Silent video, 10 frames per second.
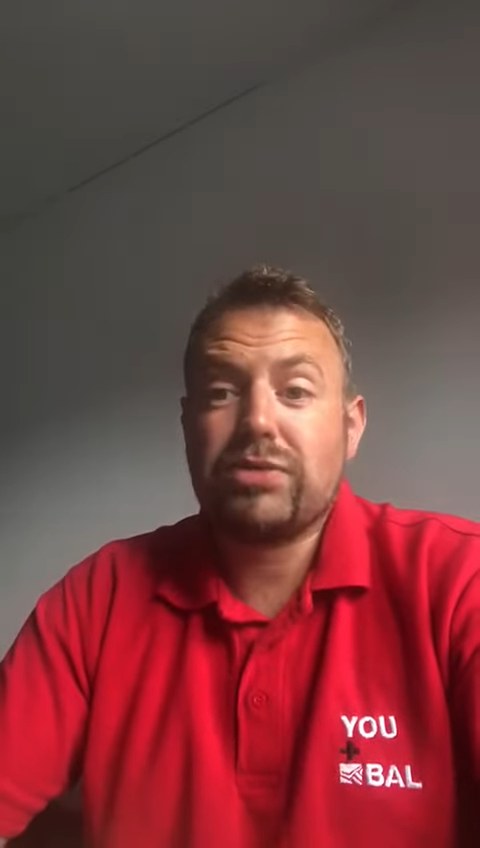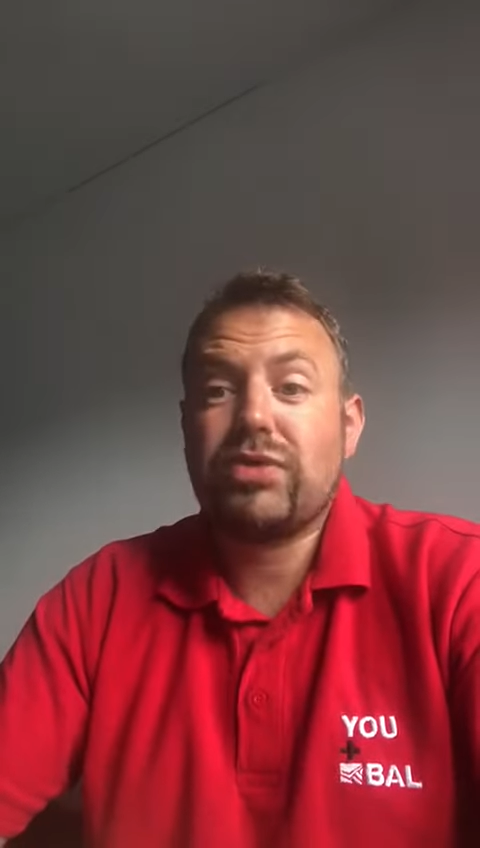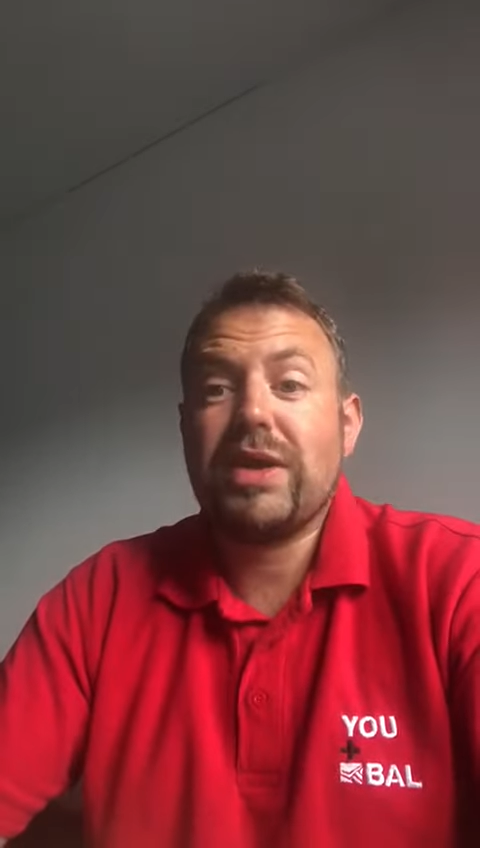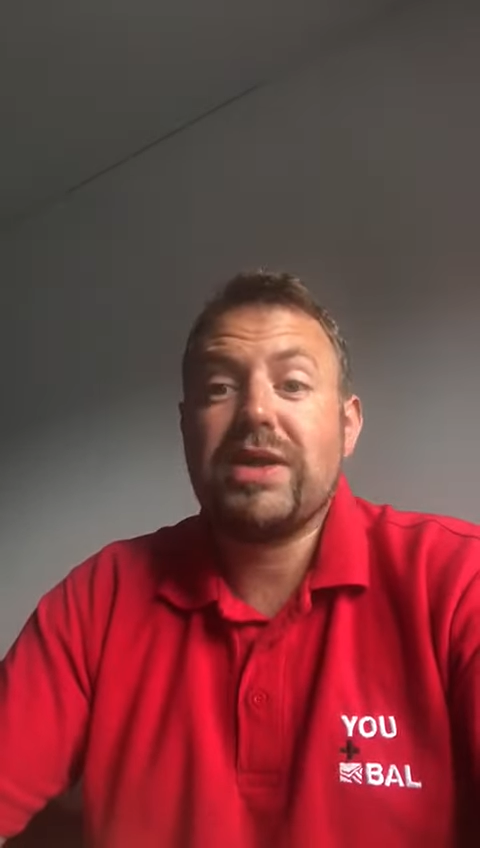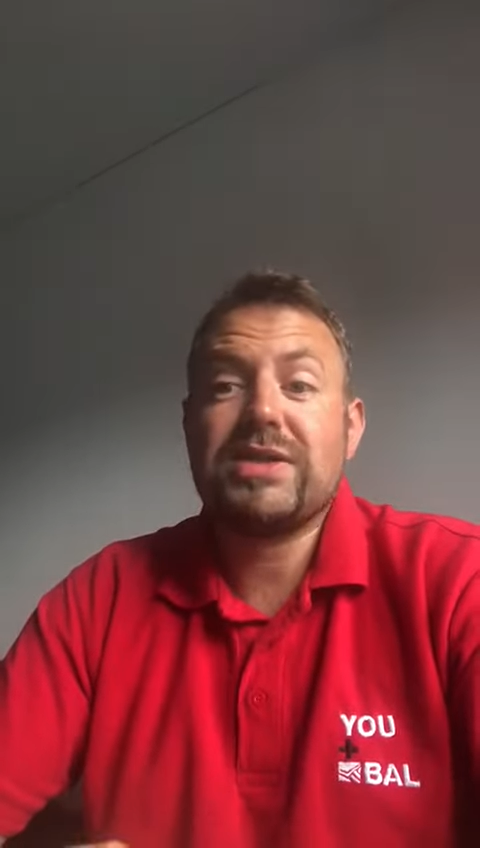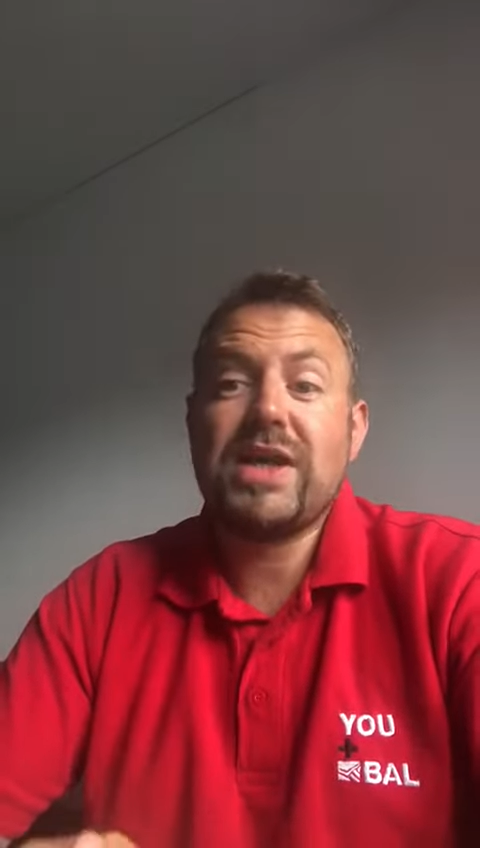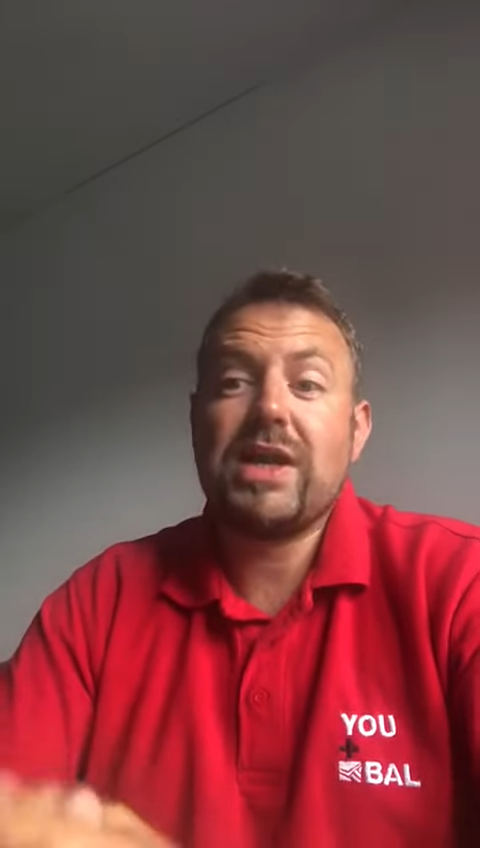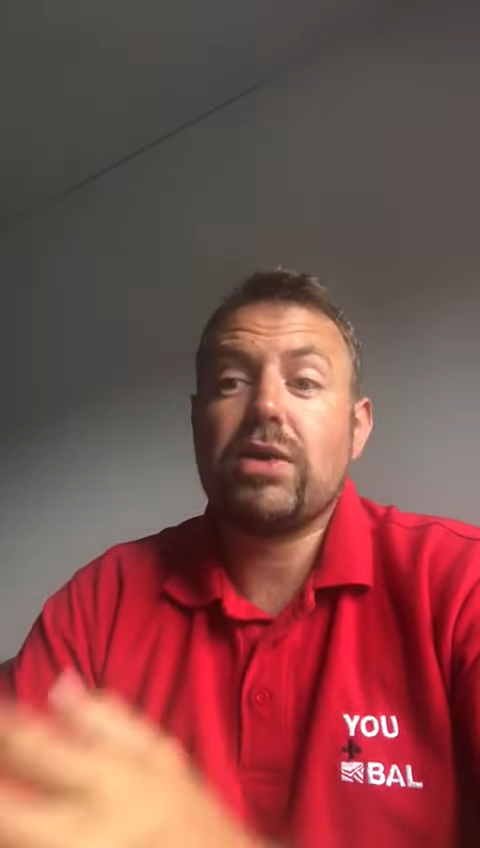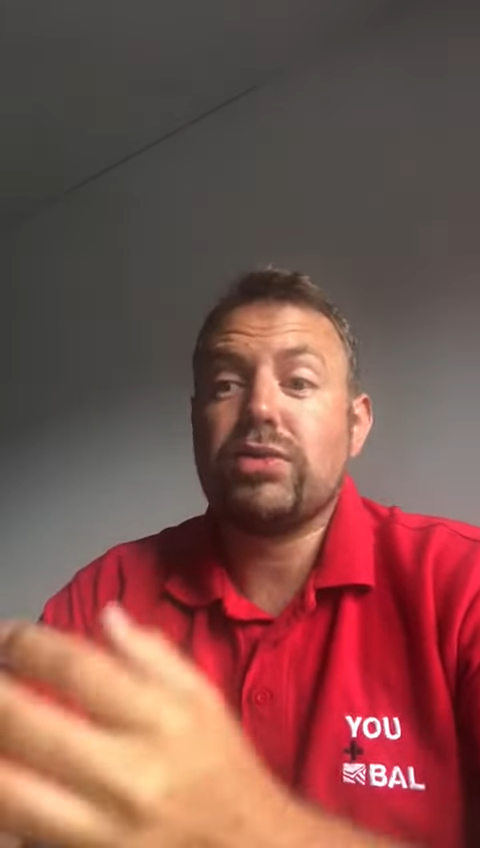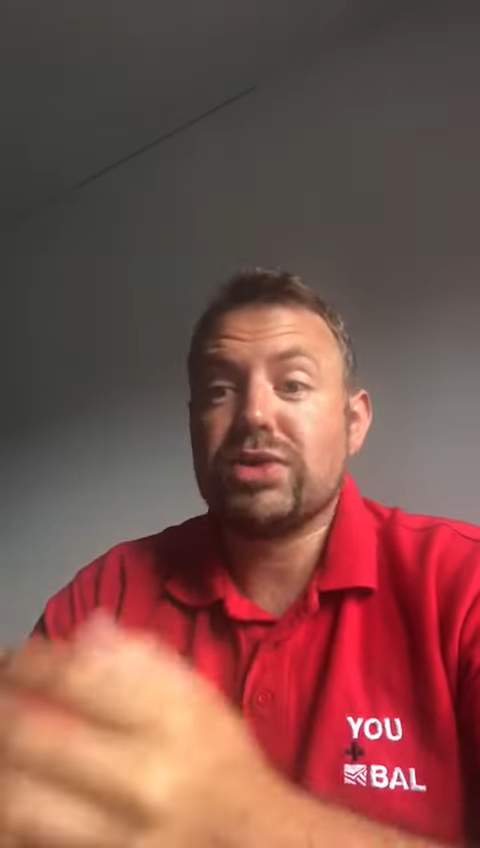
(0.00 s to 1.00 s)
training
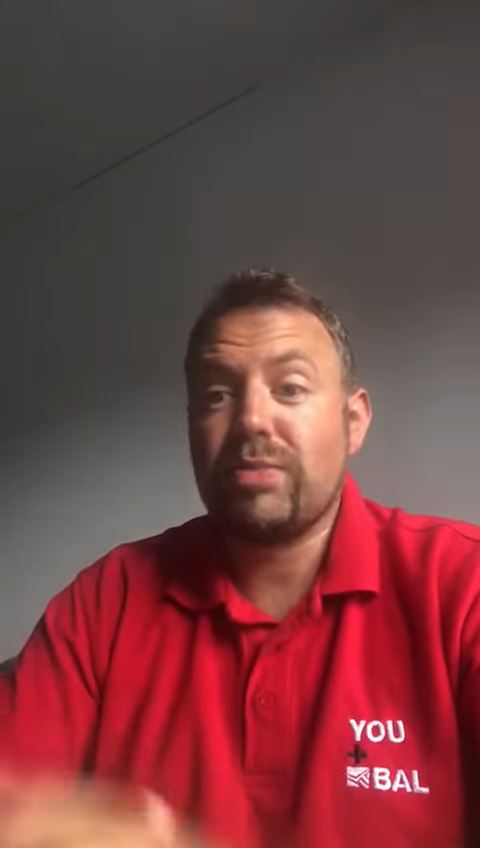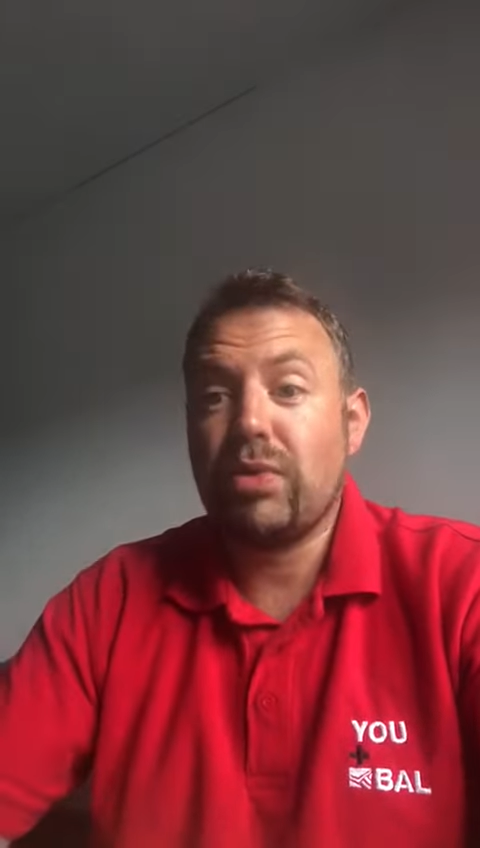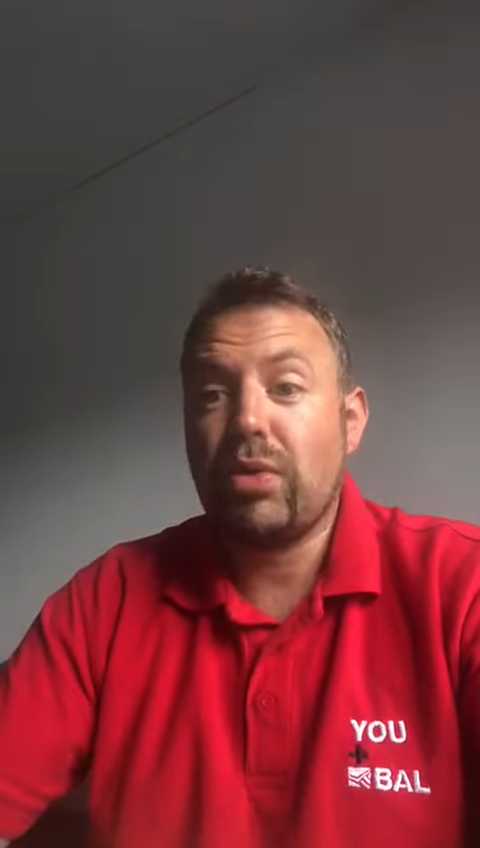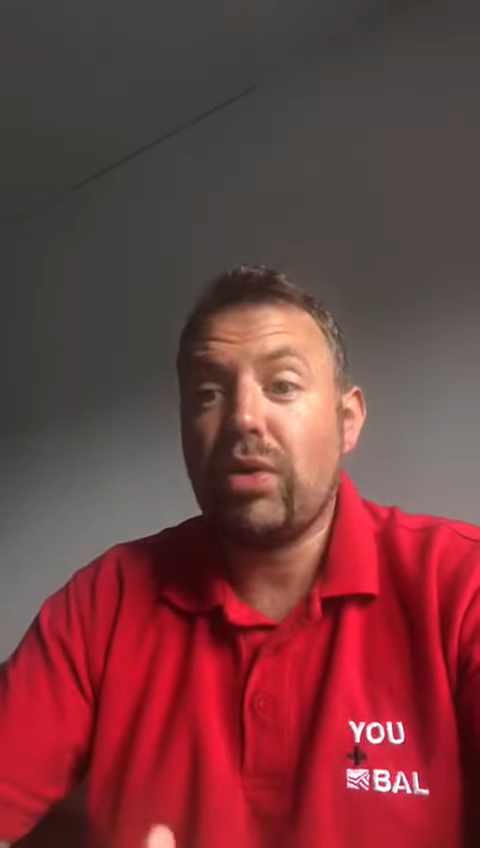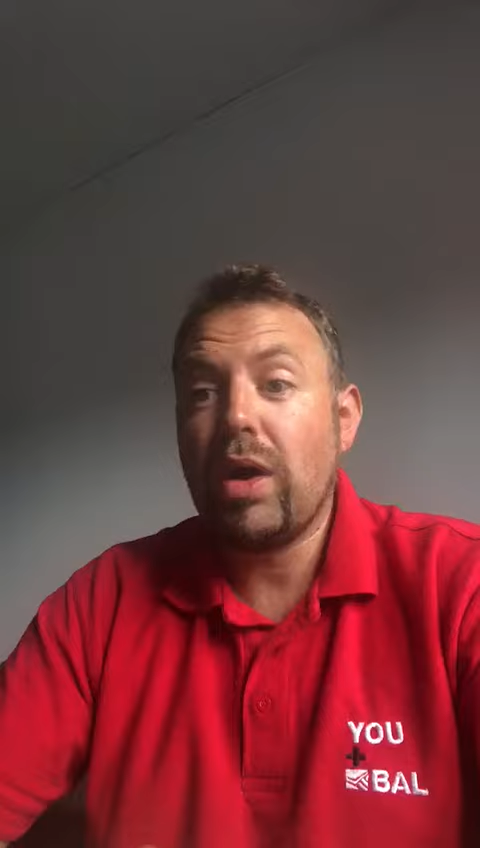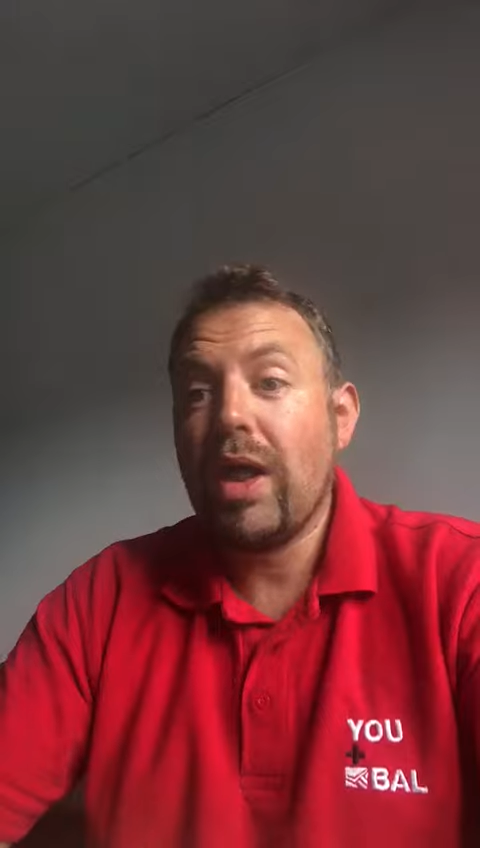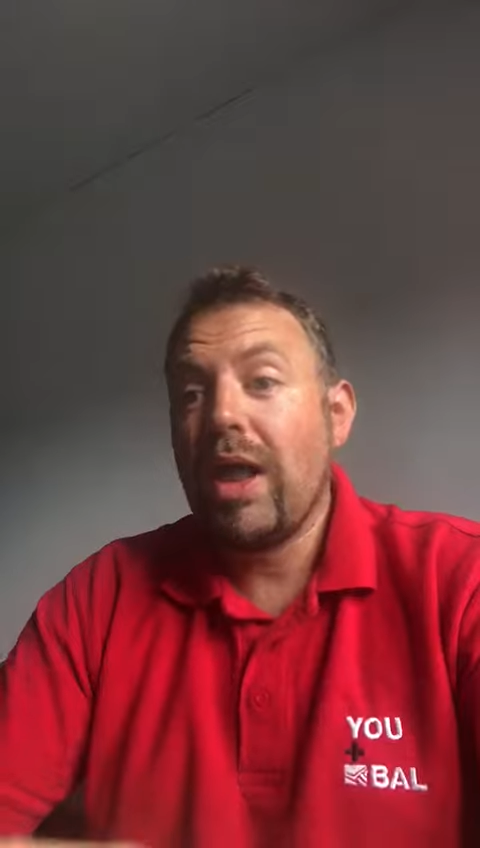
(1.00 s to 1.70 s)
technical support,